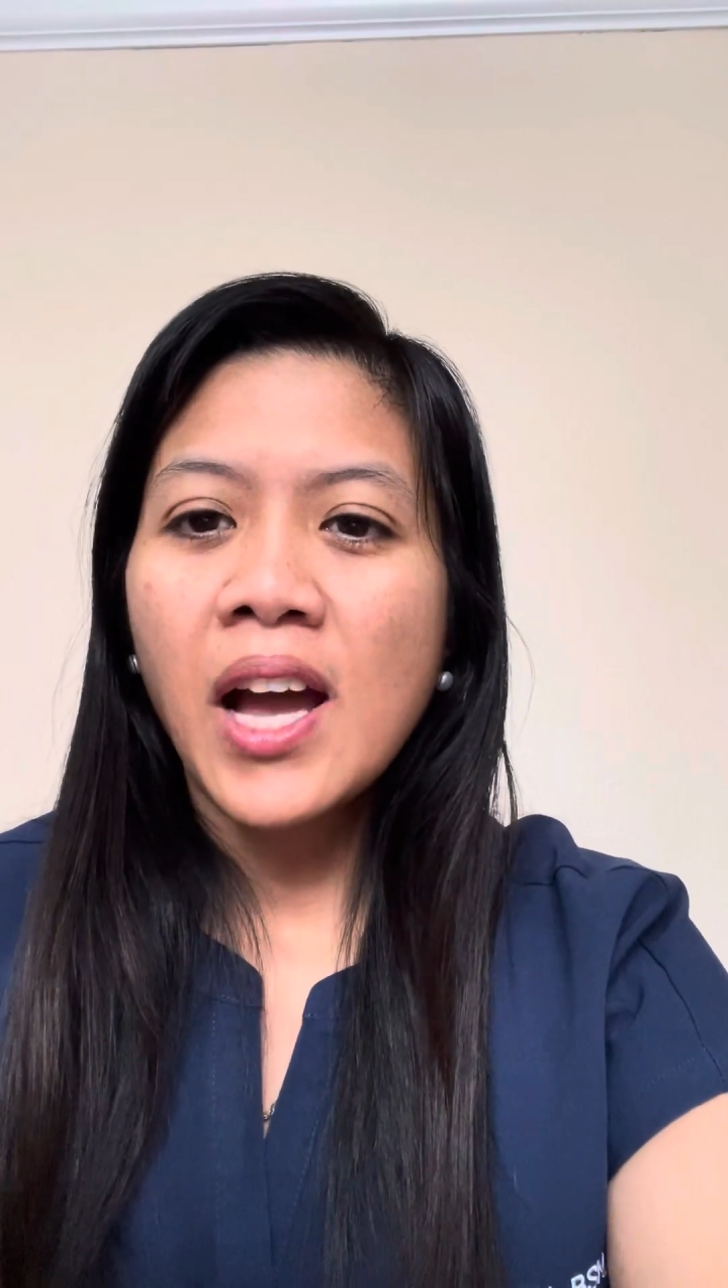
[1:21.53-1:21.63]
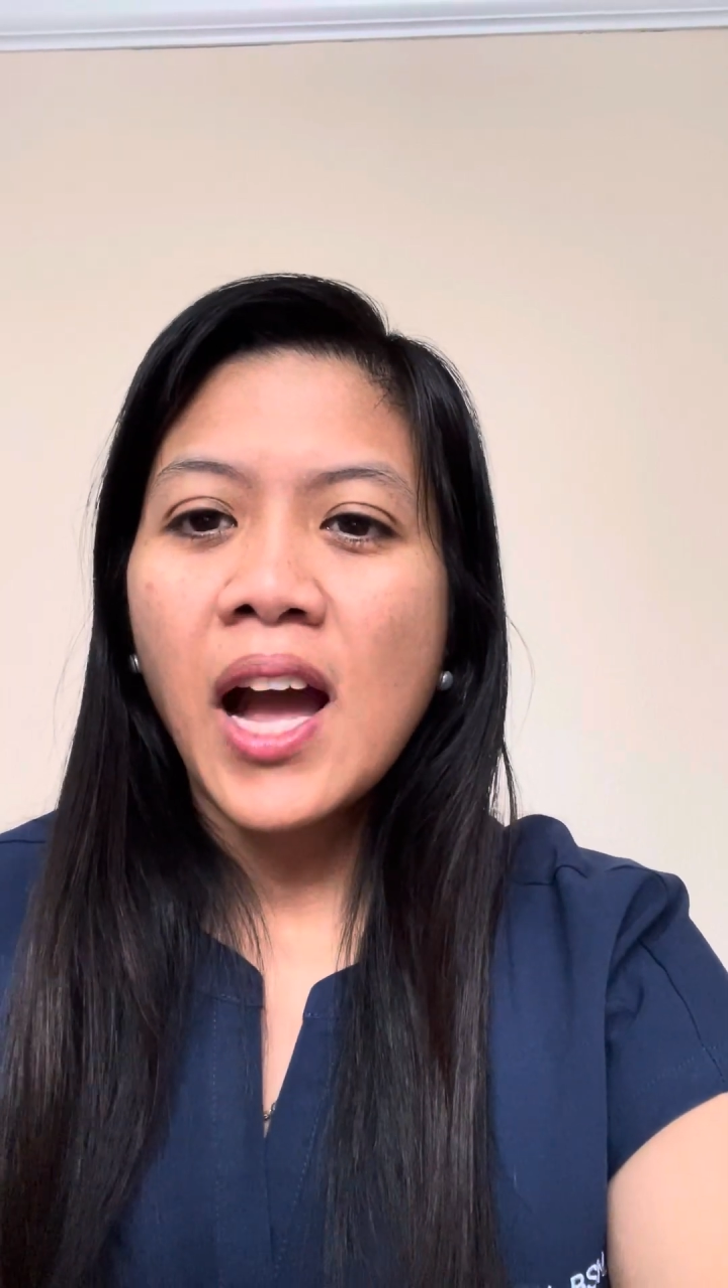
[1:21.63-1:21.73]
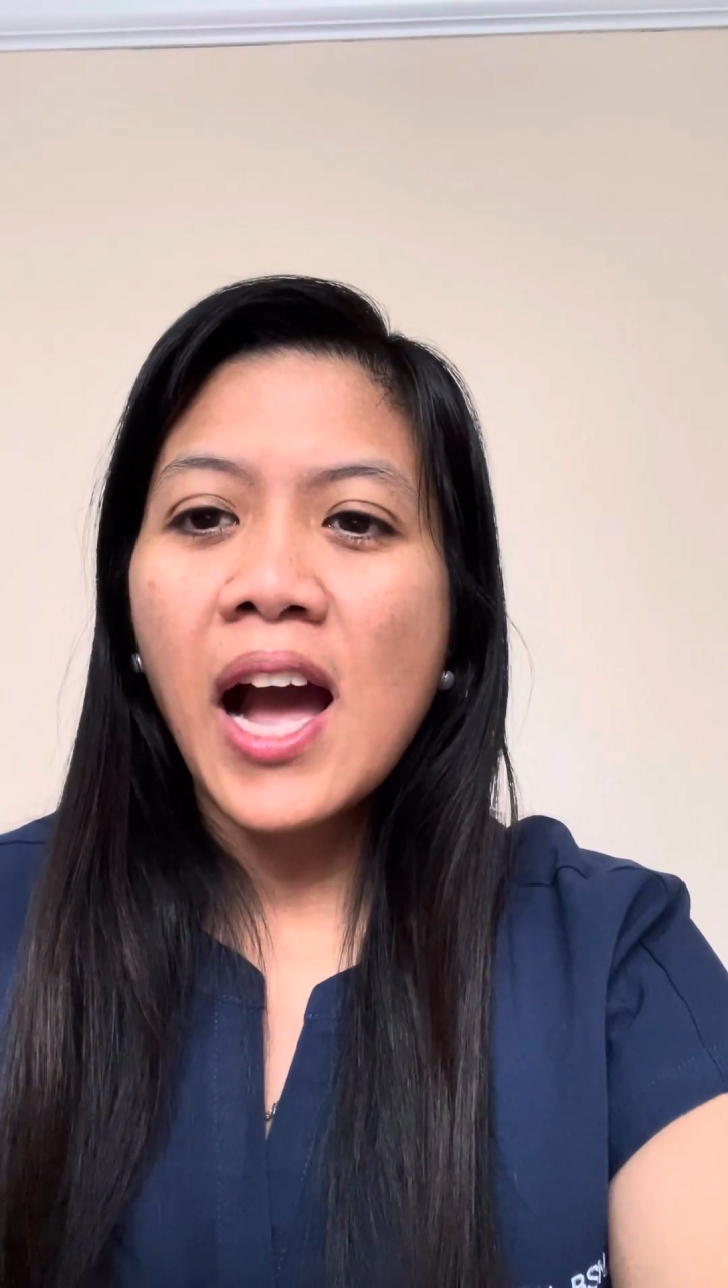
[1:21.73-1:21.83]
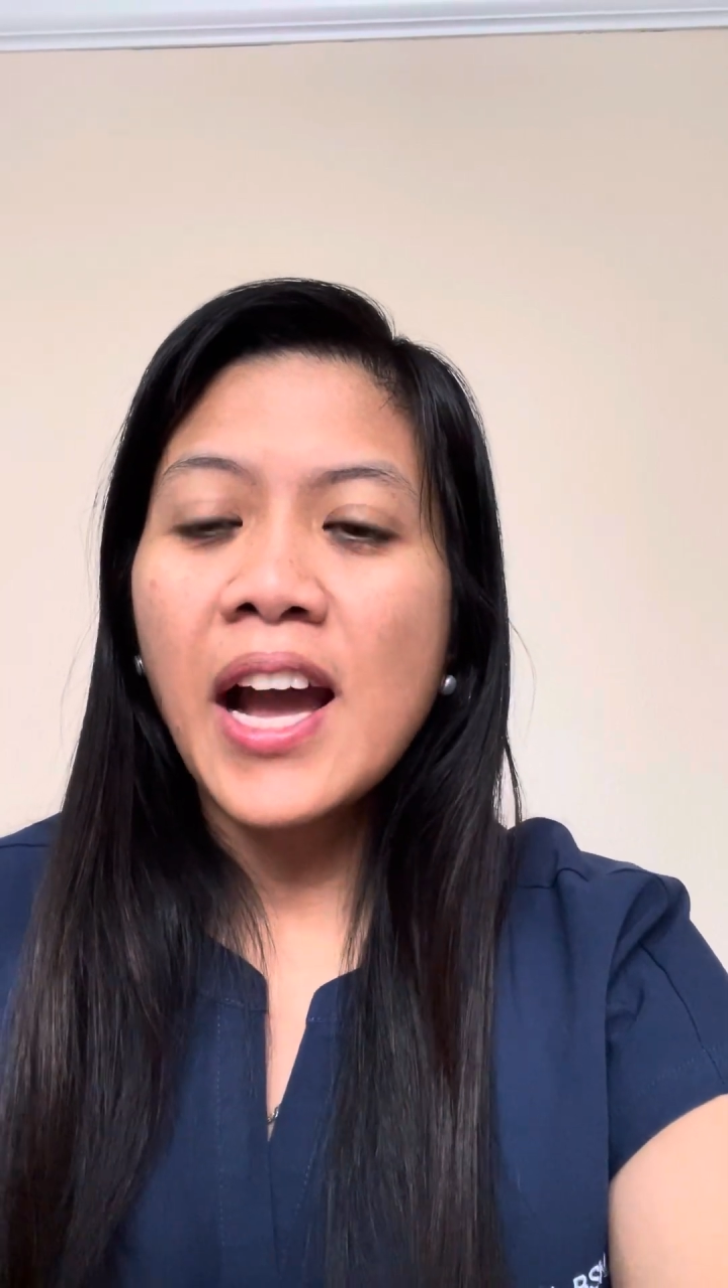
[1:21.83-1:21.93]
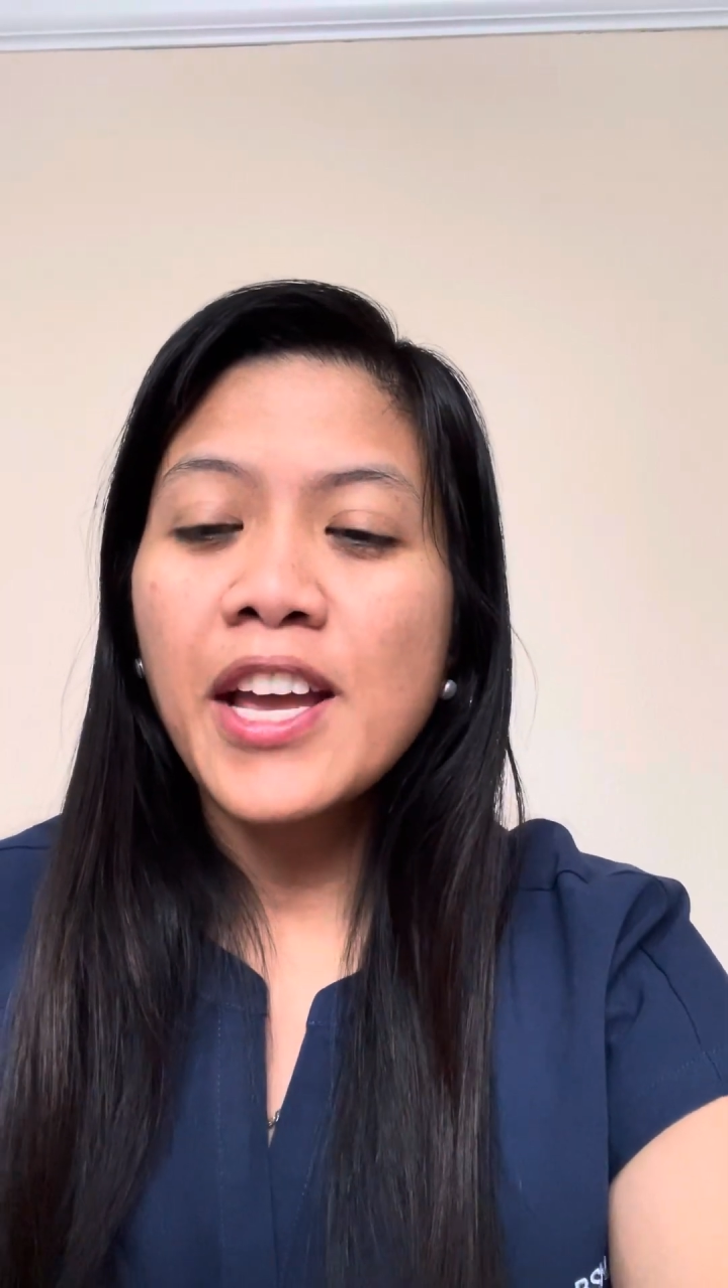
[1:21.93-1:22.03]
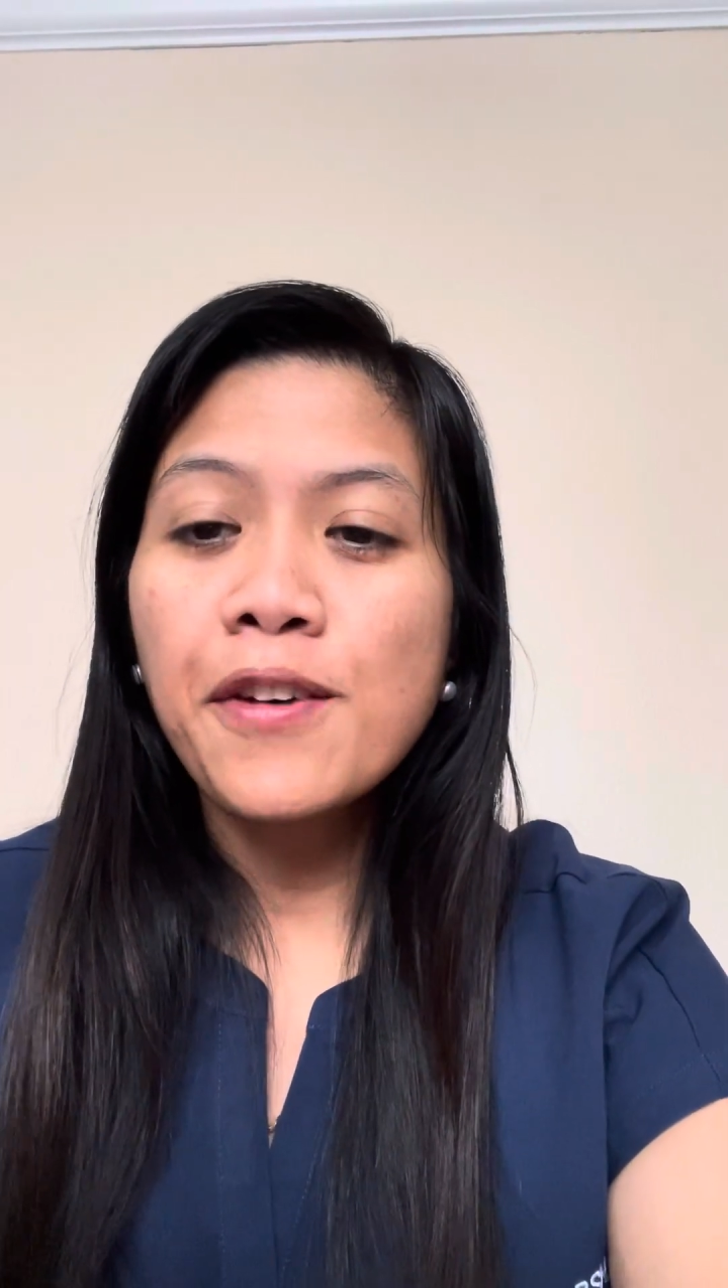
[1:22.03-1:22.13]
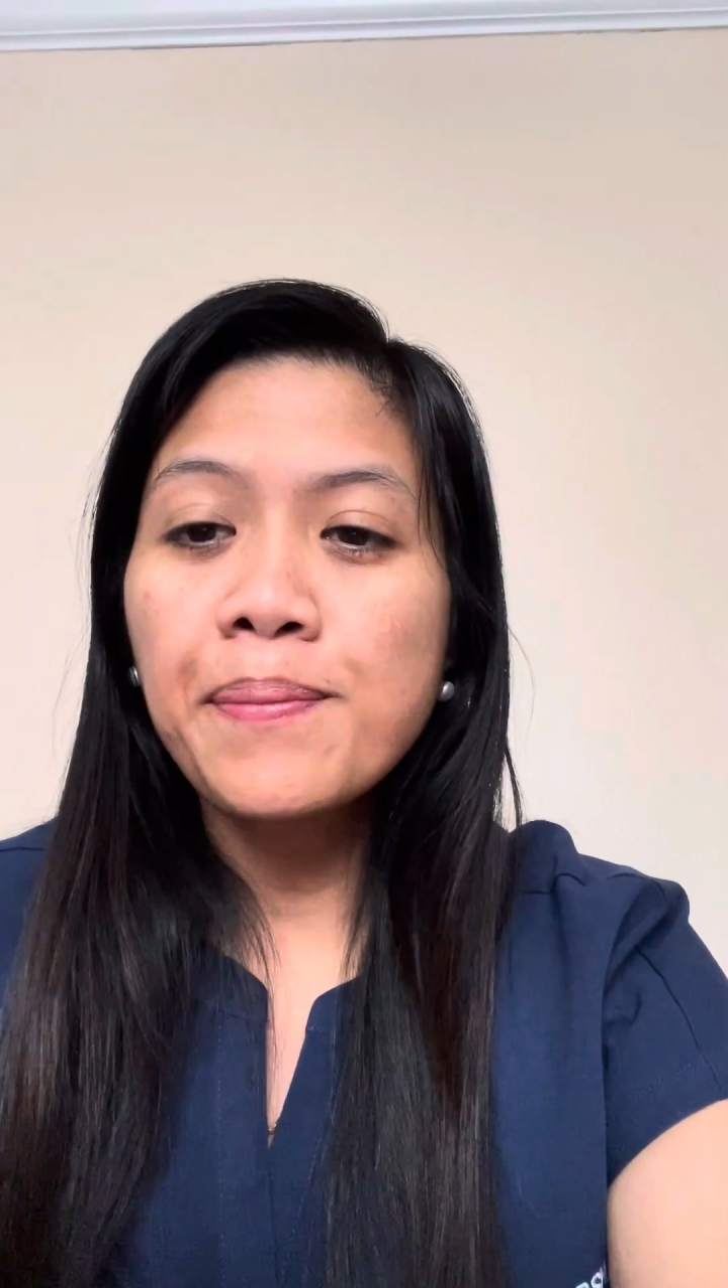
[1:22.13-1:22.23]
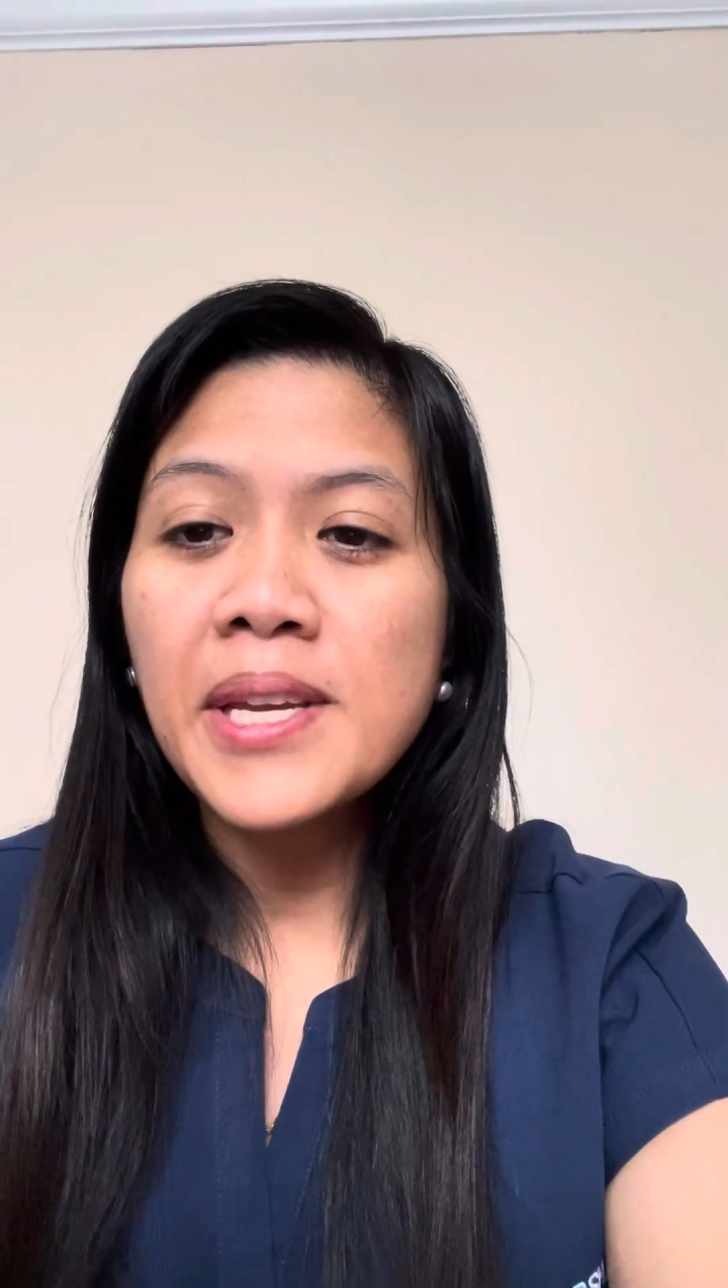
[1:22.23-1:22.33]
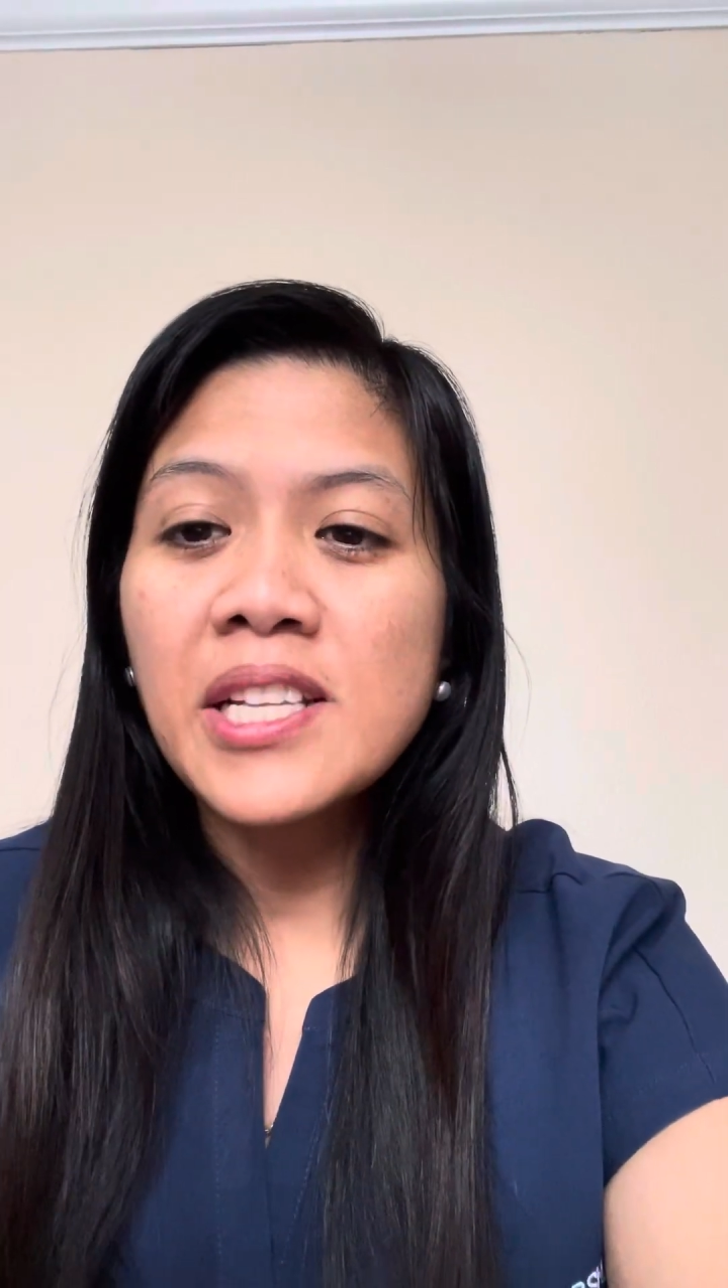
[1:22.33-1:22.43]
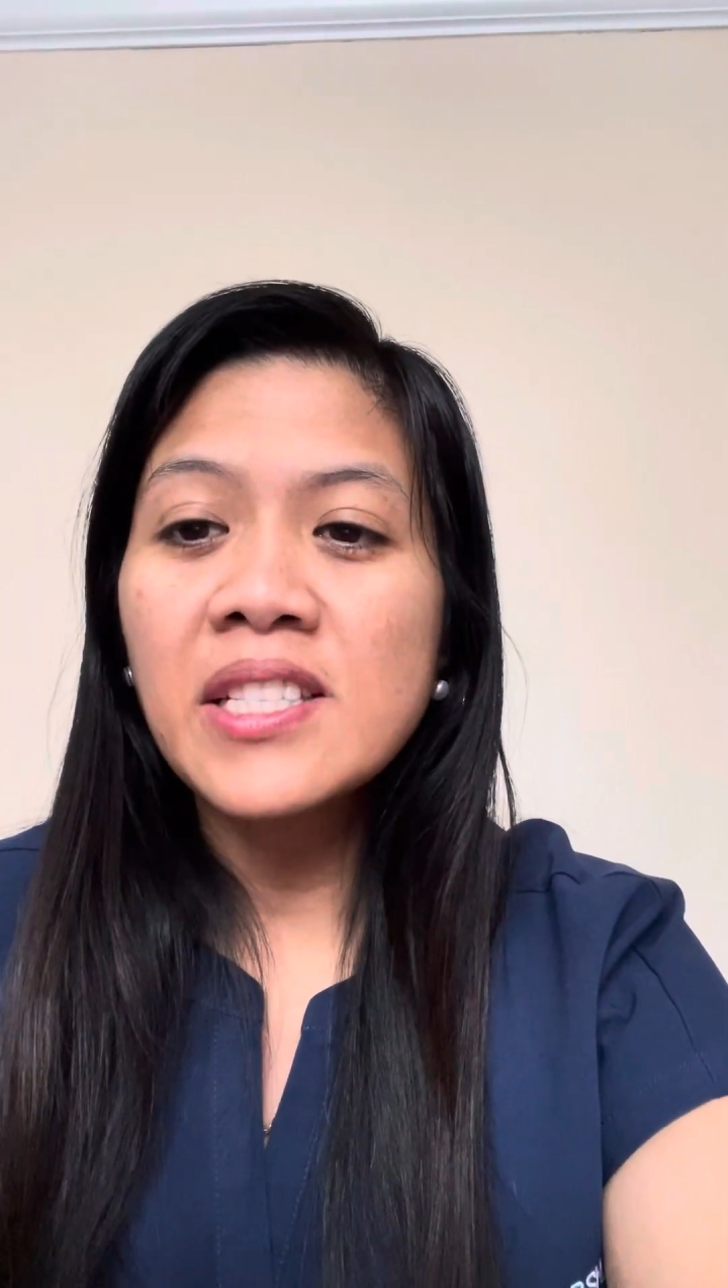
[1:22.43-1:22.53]
I have
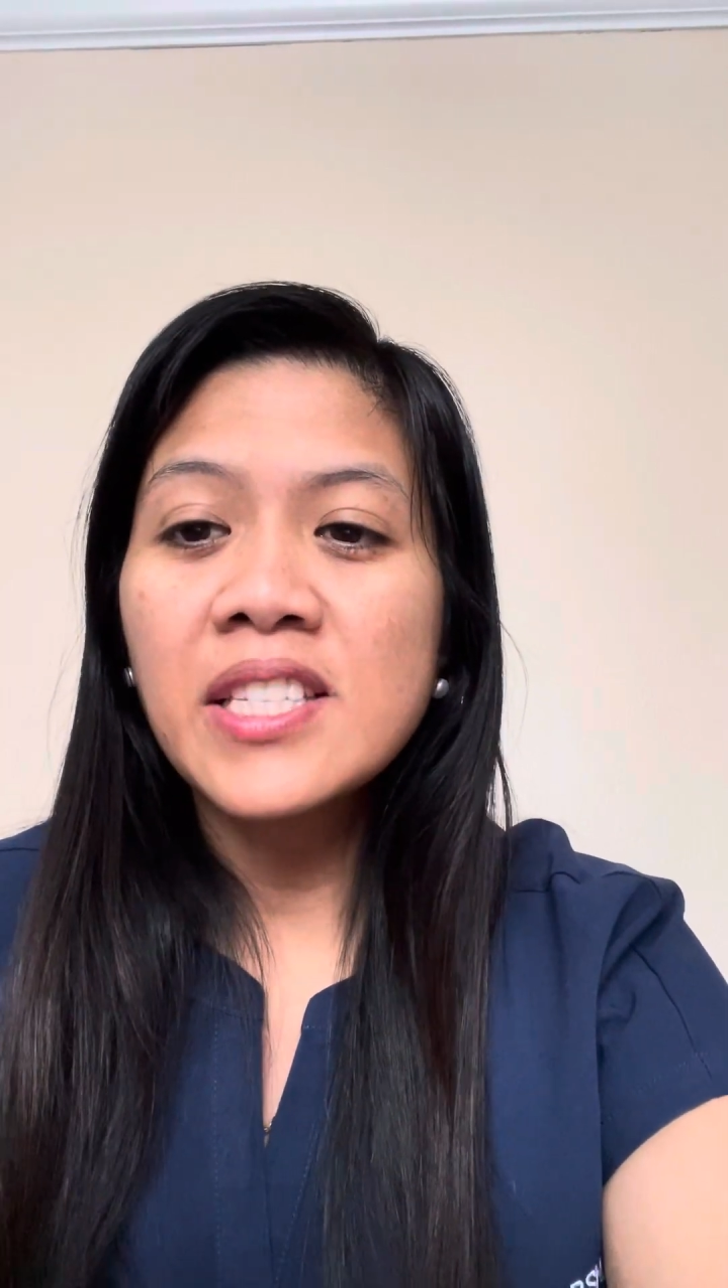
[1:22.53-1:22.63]
been